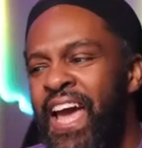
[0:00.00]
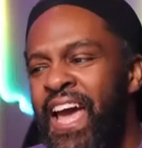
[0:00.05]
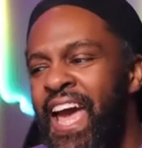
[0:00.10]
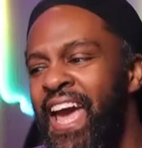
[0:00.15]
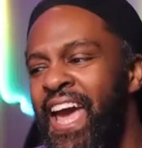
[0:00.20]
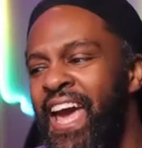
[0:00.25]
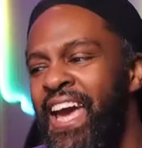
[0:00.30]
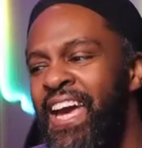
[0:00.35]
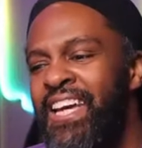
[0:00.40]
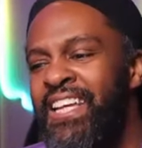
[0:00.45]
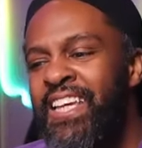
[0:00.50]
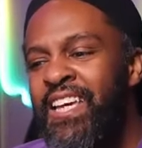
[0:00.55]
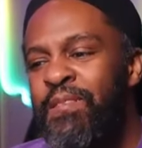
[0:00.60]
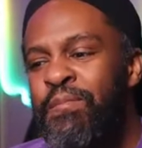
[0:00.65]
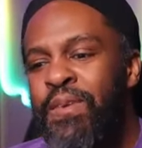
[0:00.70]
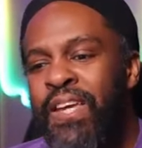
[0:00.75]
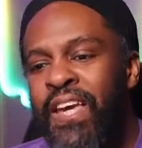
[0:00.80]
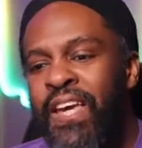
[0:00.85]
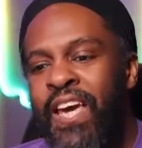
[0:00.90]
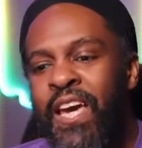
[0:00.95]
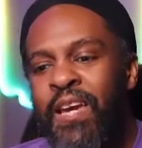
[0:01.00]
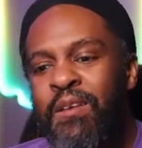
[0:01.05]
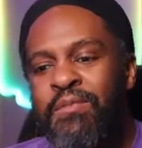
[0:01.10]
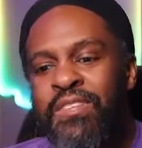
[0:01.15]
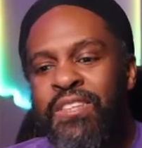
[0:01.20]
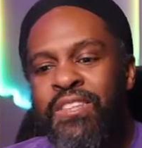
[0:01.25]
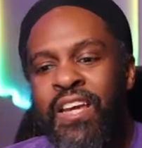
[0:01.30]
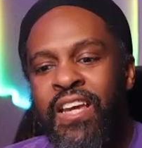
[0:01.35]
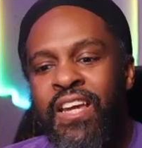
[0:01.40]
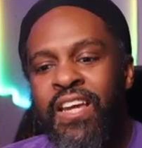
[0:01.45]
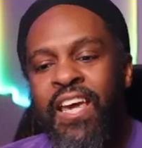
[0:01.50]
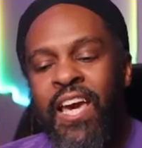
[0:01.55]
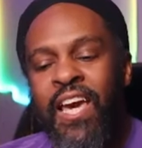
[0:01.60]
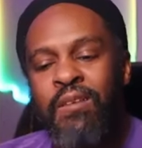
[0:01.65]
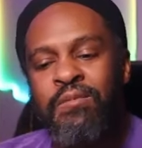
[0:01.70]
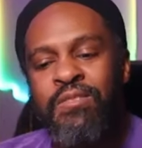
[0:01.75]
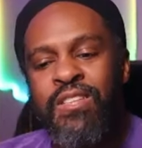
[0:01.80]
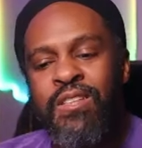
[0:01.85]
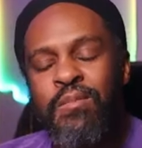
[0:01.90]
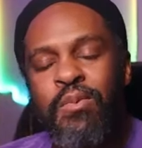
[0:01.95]
And it came
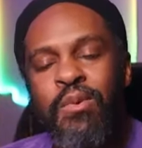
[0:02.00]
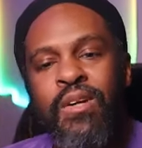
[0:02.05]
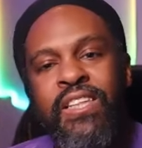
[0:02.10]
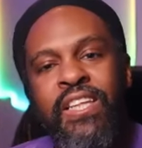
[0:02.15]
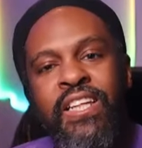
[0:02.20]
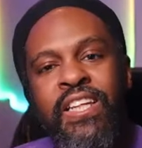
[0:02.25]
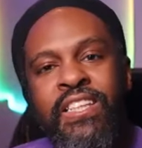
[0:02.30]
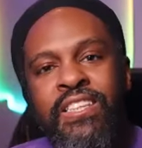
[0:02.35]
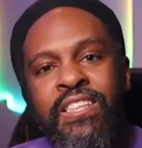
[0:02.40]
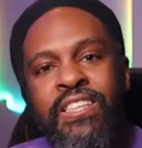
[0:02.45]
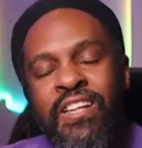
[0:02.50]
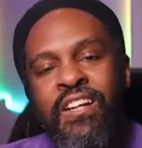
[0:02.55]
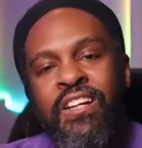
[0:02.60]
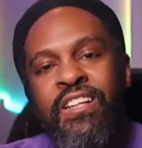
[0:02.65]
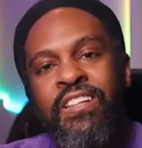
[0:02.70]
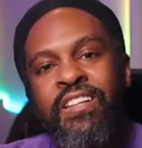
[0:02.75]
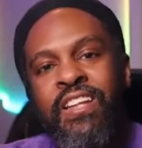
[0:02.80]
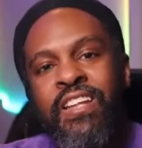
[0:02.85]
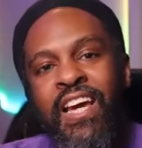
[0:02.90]
to the point that he started,